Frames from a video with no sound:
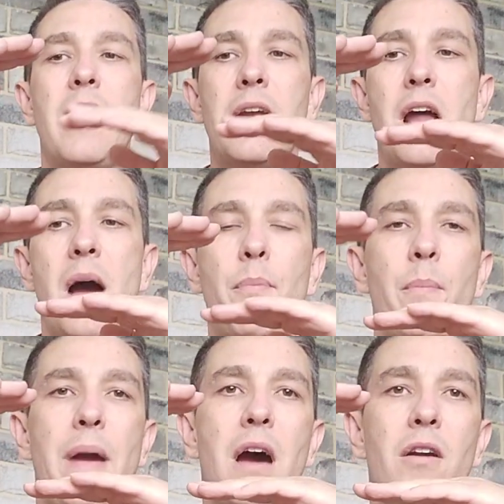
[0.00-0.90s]
and up
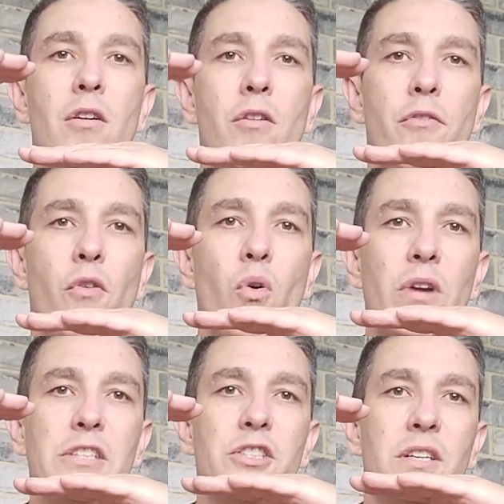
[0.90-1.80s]
about
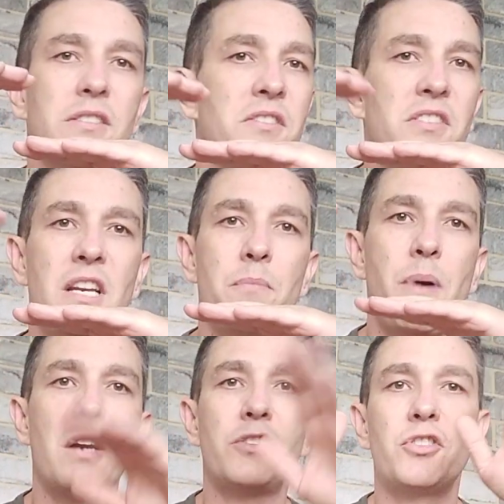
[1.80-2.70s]
four inches. Didn't
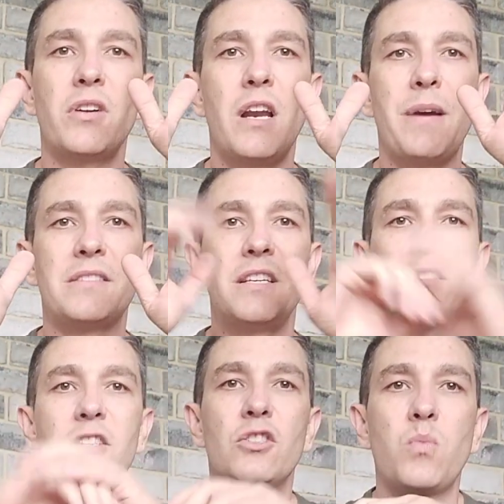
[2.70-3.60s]
puncture it and about
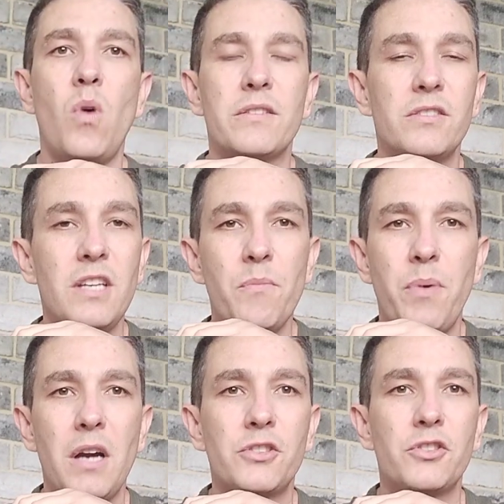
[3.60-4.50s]
six inches wide. So
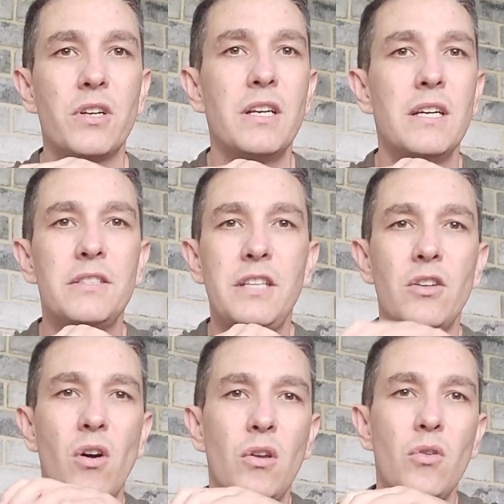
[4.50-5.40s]
didn't puncture it, did
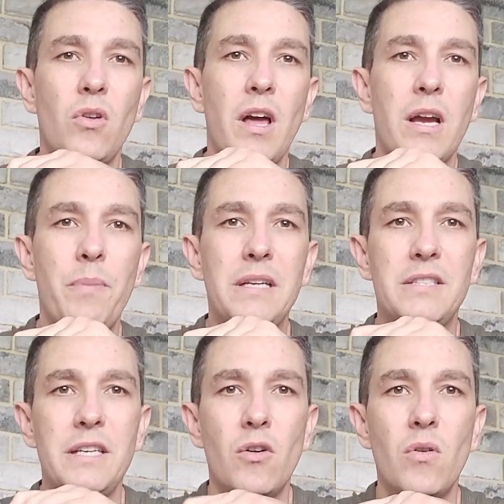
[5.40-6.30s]
not look like a
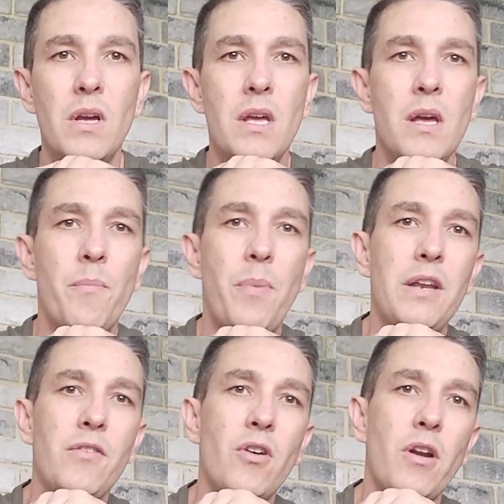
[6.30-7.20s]
big deal.
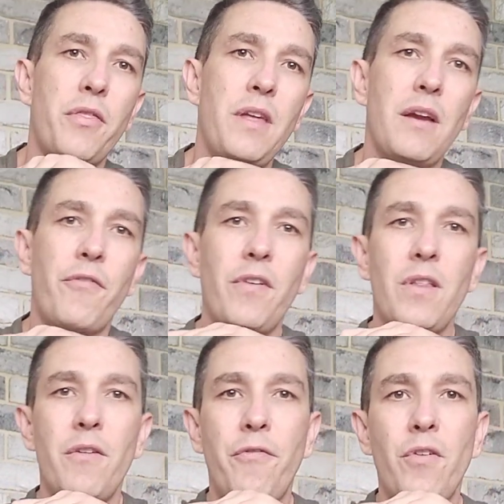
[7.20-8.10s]
But you've got to think
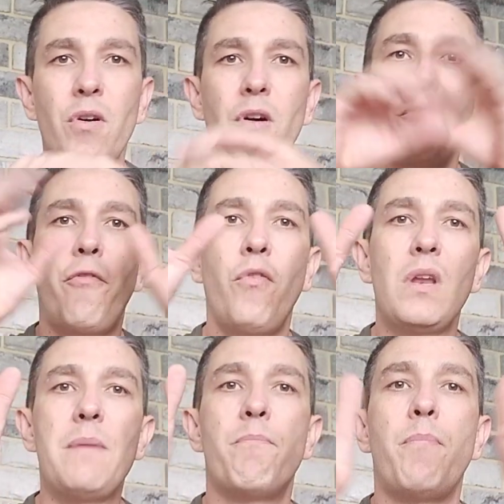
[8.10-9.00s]
for, for a
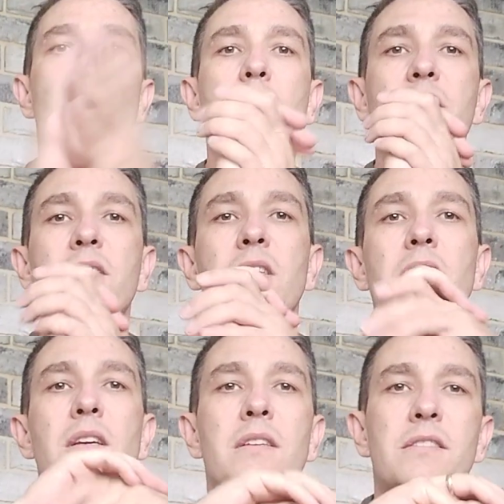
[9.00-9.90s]
fully boxed
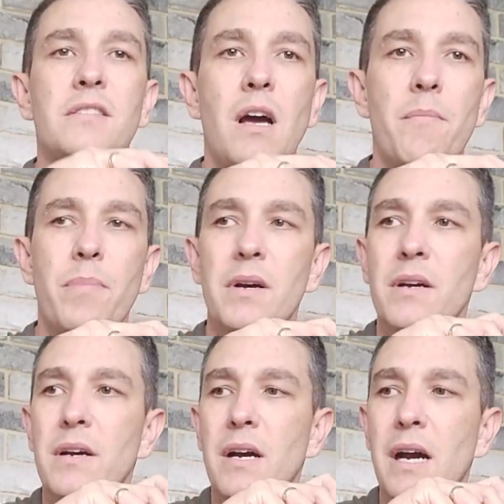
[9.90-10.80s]
sub
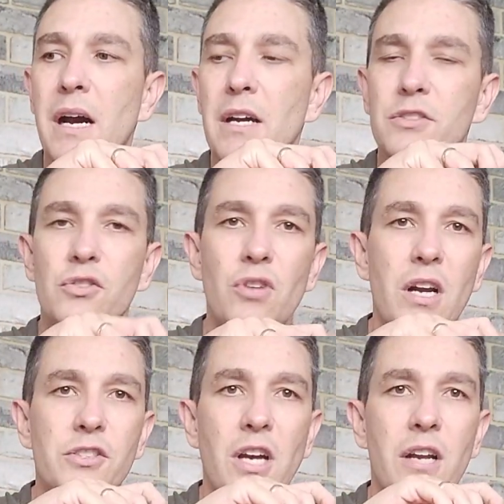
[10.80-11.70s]
uh,
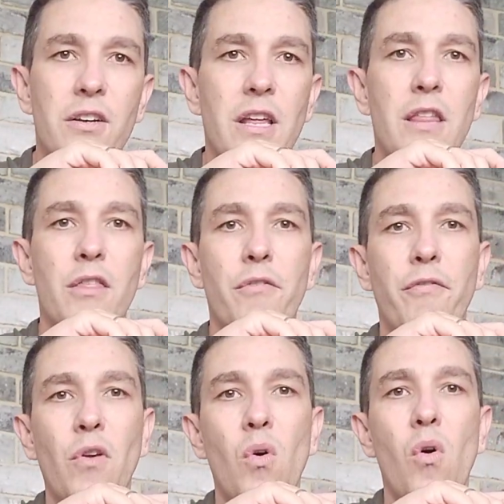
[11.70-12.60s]
structure underneath the
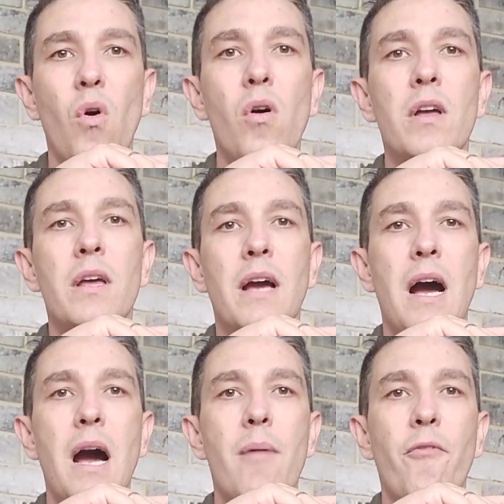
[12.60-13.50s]
floor,
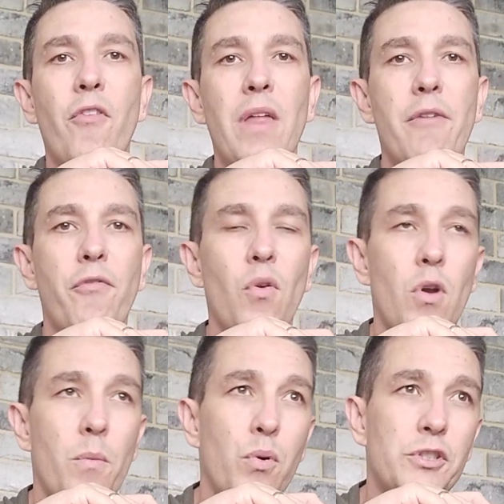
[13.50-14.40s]
um, for that
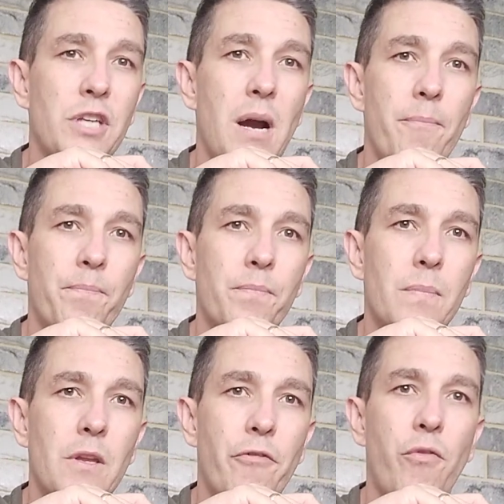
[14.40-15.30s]
floor to push up
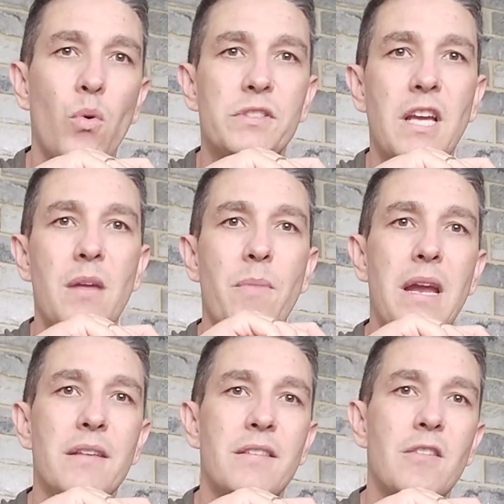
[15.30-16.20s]
four
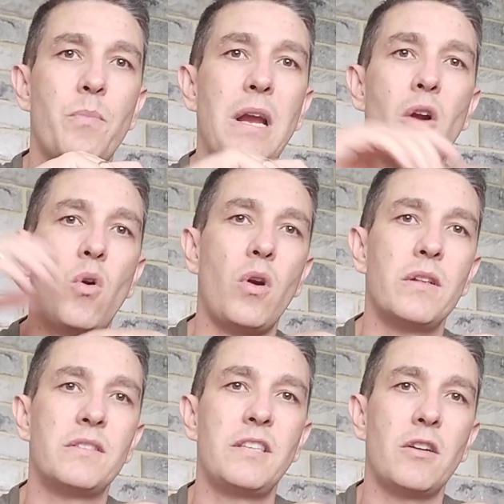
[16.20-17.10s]
centimeters, there's been
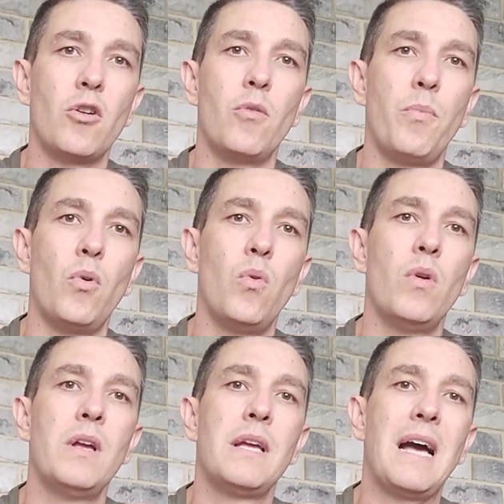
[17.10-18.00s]

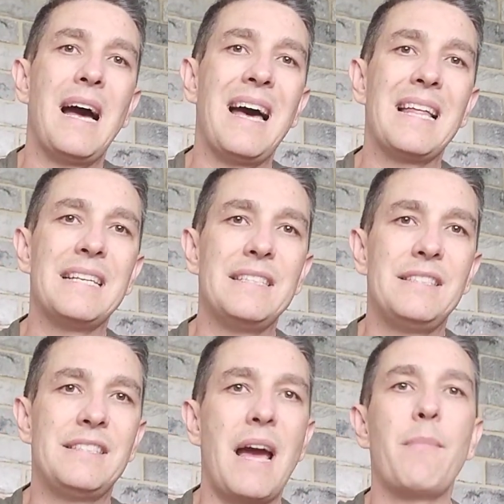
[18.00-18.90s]
considerable uh,
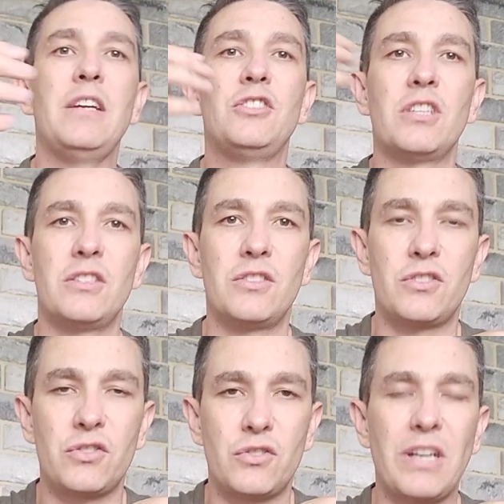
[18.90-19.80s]
damage and
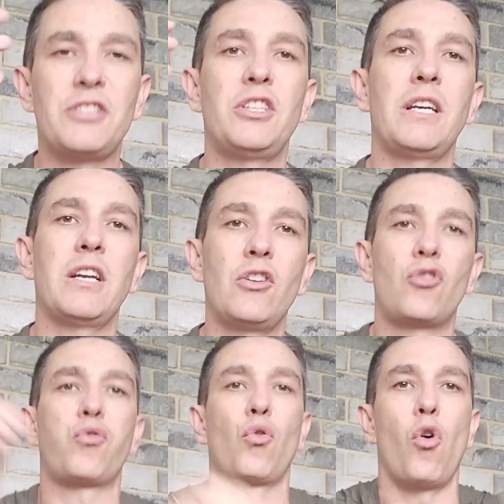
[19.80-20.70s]
stretching and
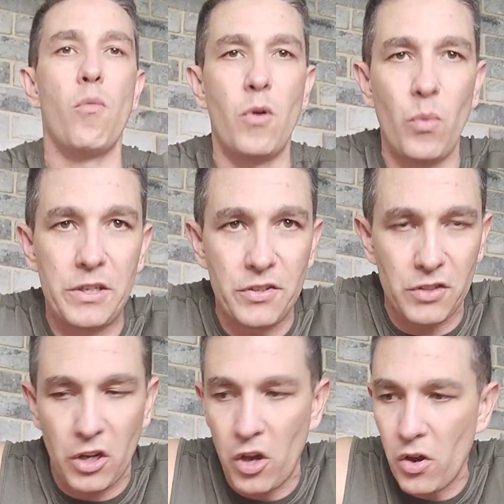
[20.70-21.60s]
trauma which has
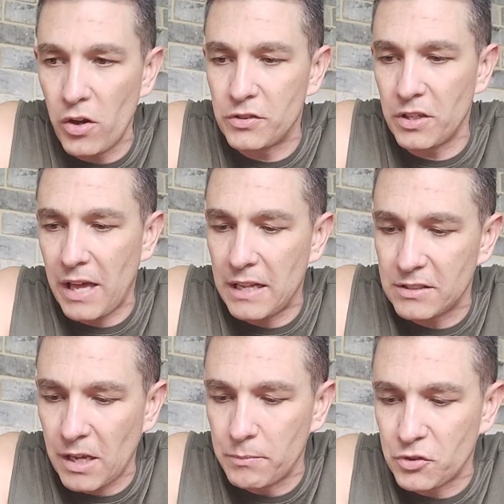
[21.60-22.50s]
occurred to that
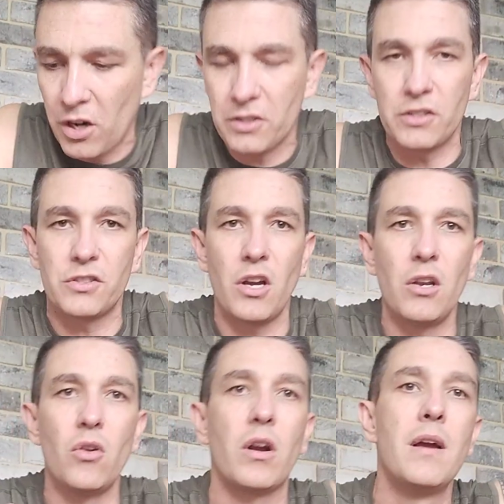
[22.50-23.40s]
substructure. So
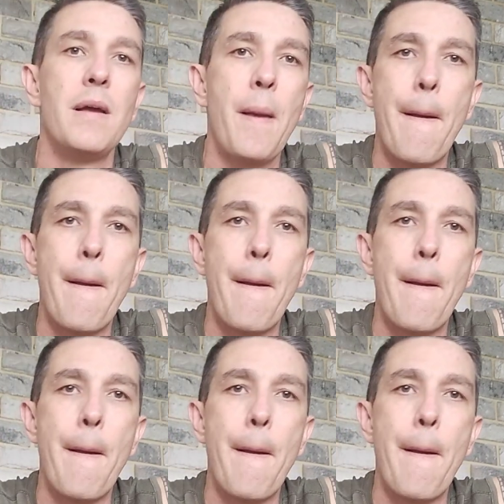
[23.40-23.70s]
look,